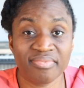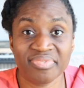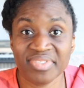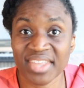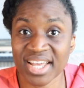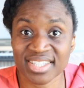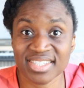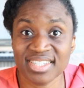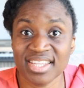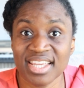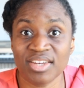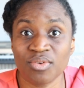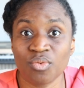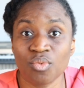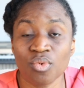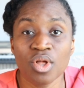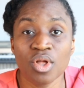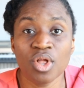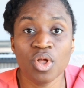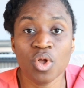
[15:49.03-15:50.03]
That's it.
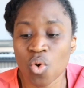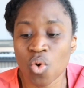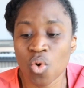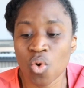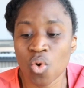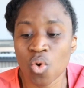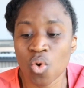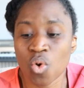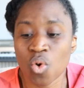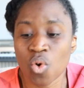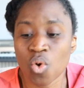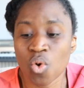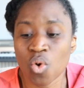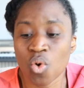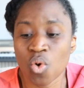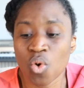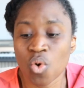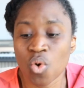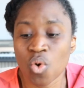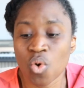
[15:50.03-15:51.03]
Once you've
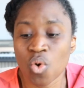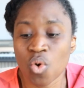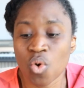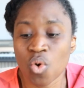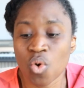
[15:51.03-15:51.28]
set up